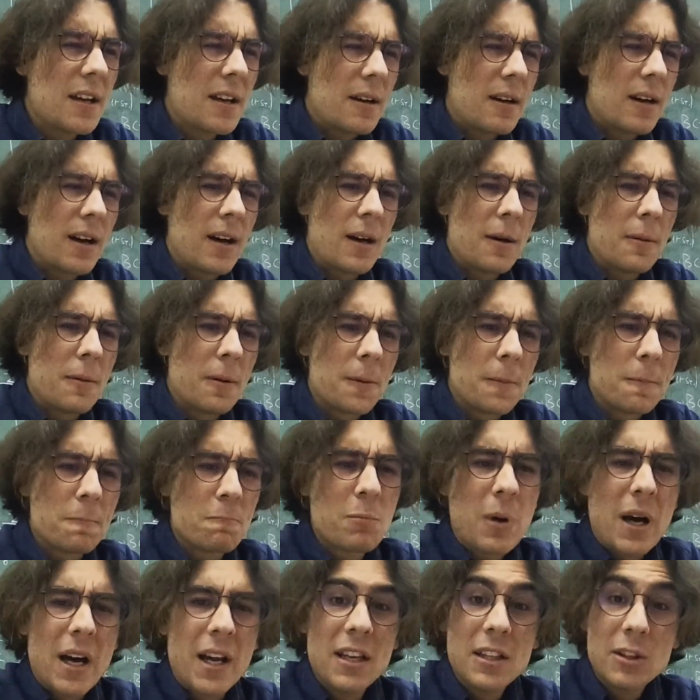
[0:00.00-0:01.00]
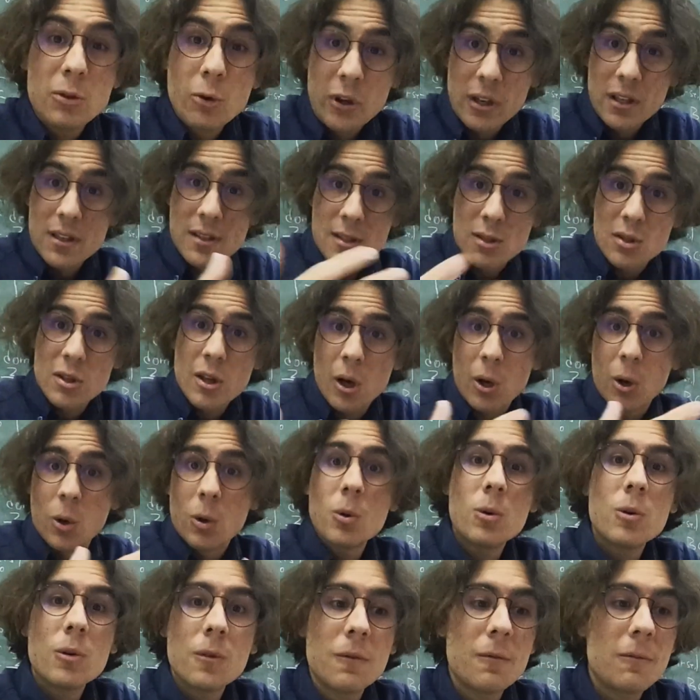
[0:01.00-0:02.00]
by doing
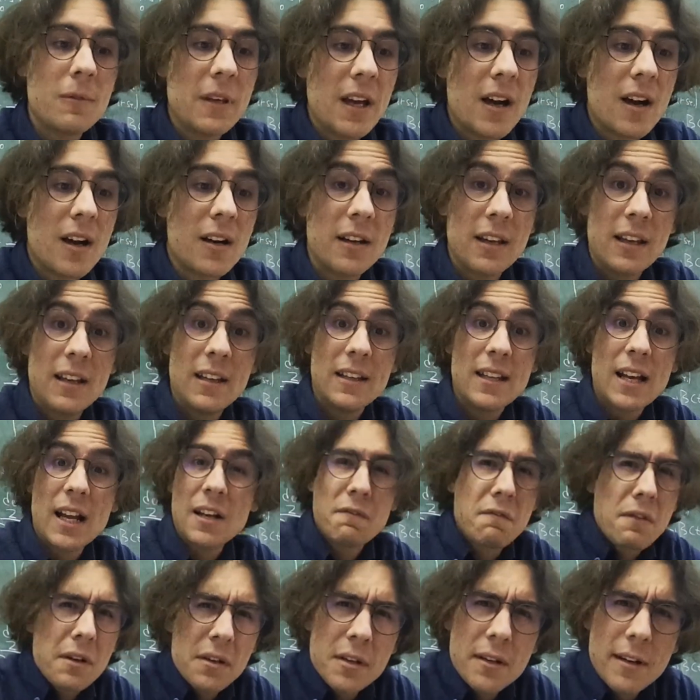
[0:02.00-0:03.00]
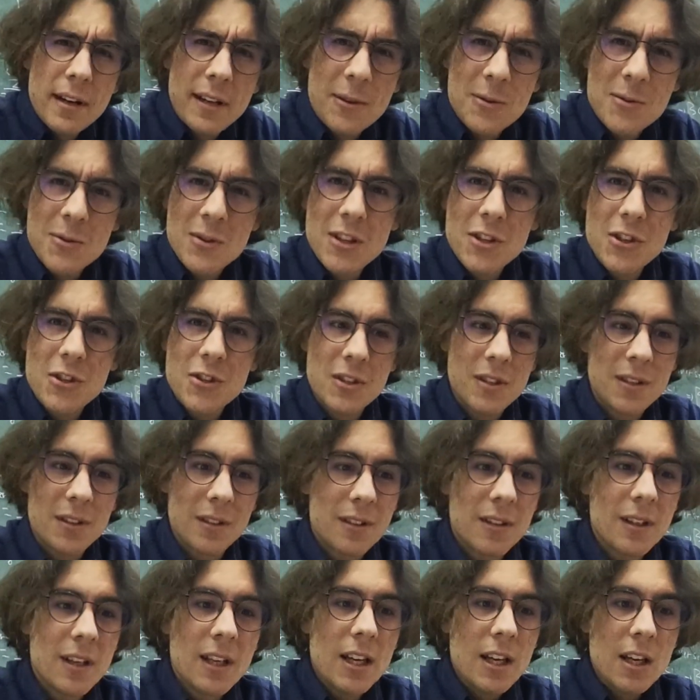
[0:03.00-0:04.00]
so, we are in that very
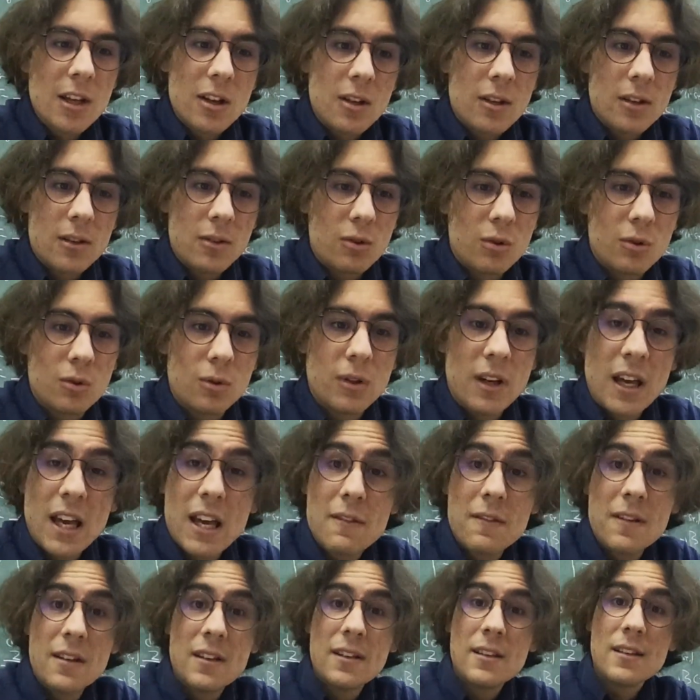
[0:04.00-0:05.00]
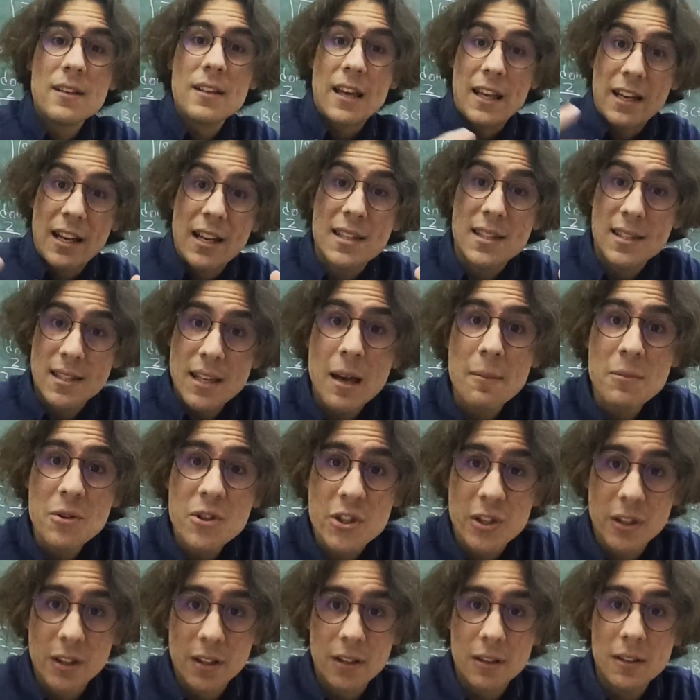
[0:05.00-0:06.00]
requisition to having an
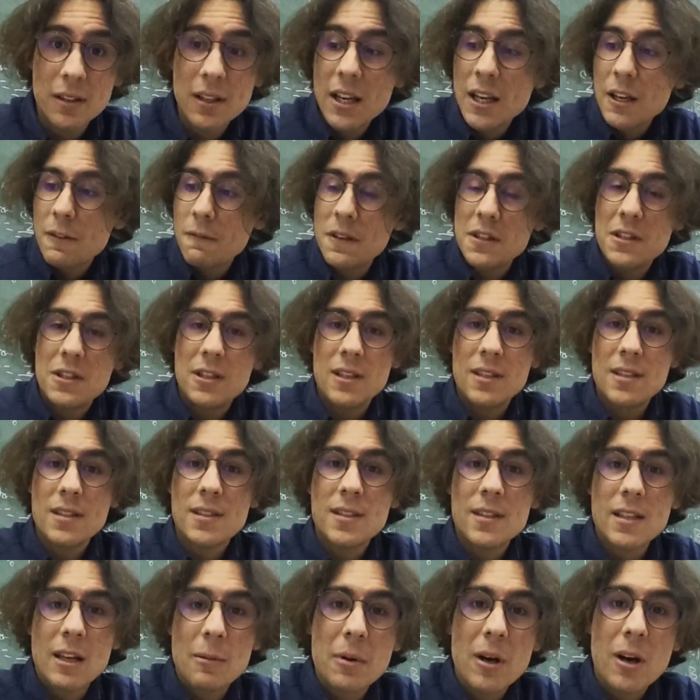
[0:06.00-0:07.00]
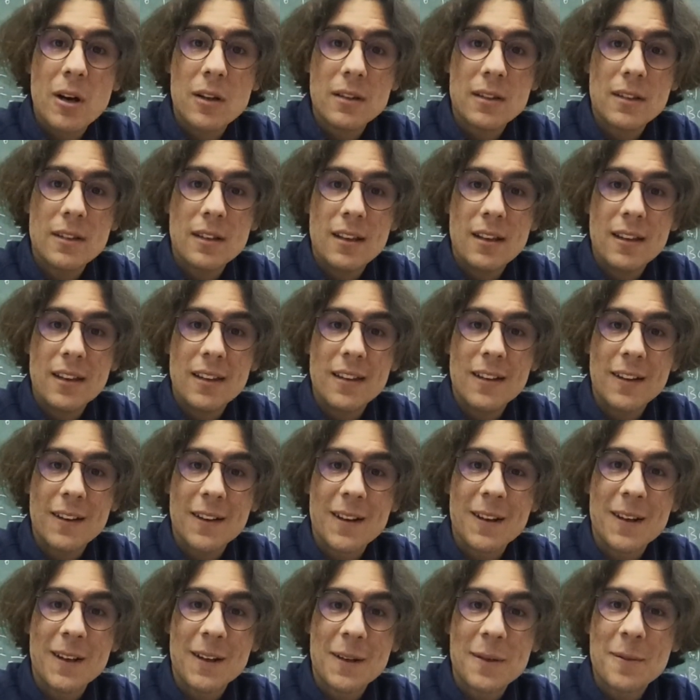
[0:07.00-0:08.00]
assumption which is about the
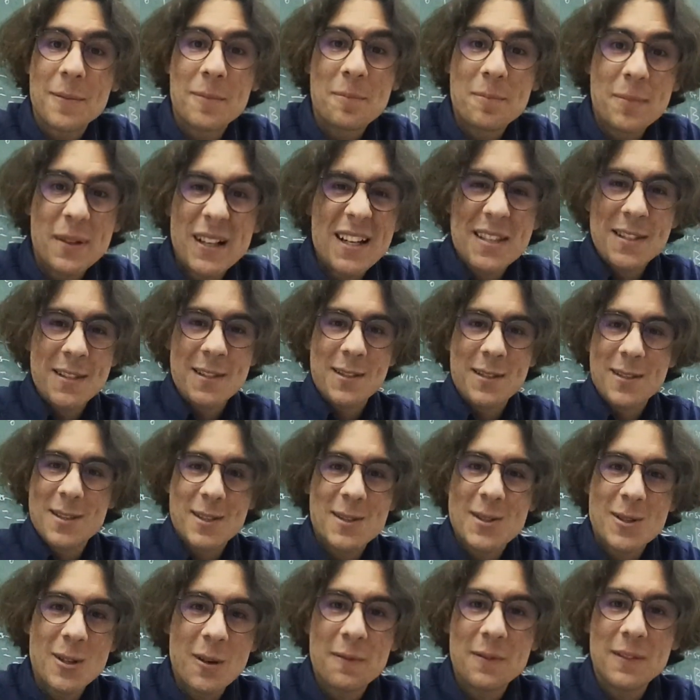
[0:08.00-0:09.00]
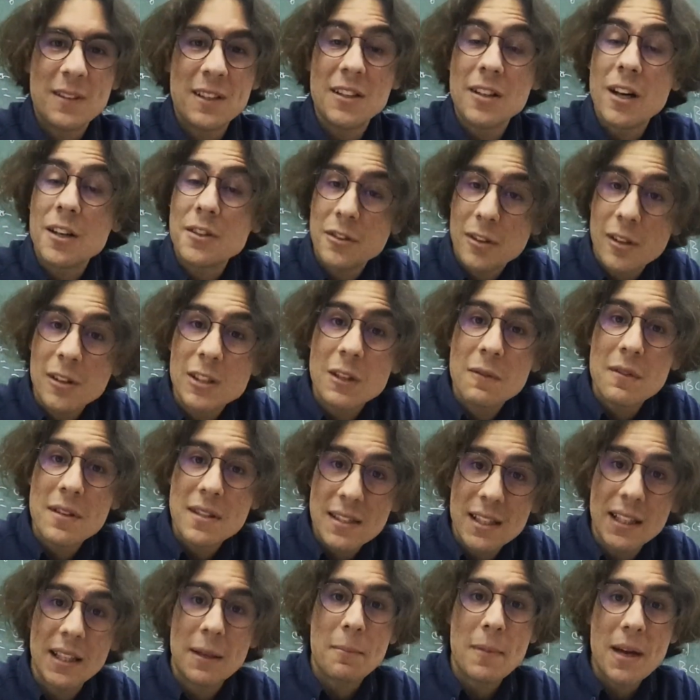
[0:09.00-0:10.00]
presence of the
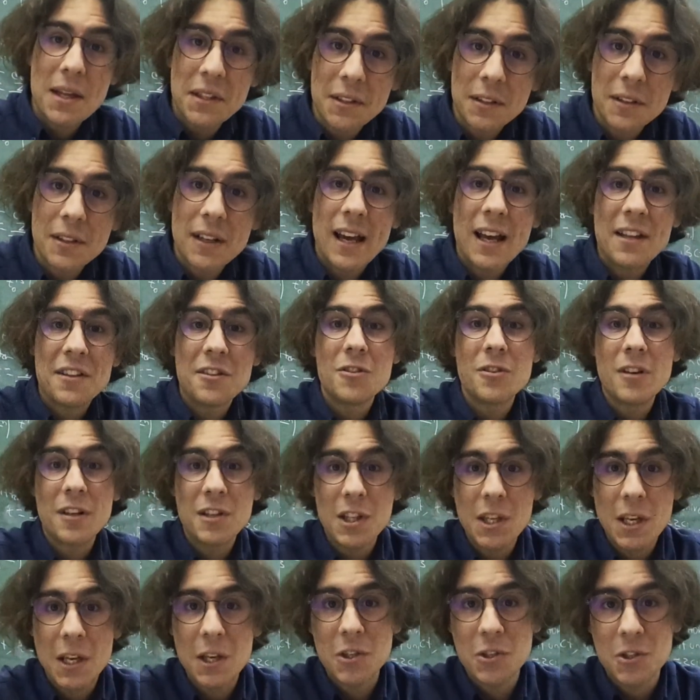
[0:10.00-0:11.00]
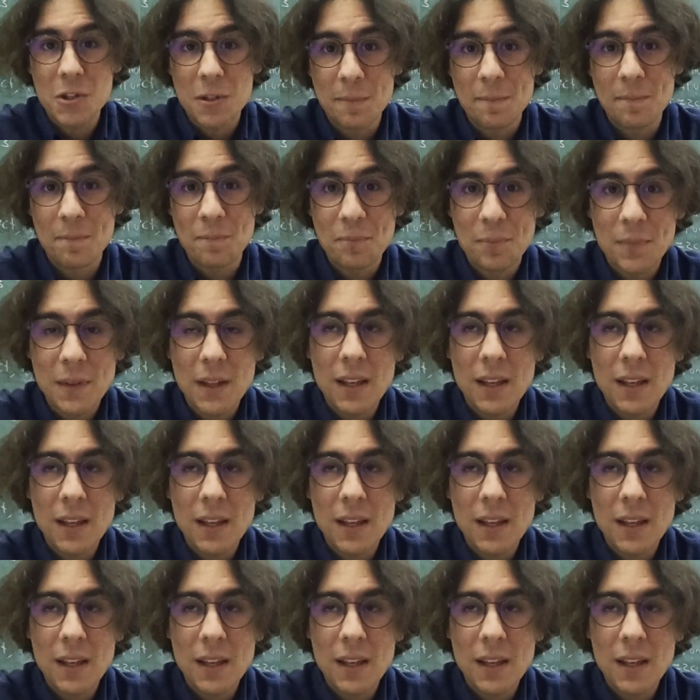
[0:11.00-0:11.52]
non-relativistic matter and the radiation.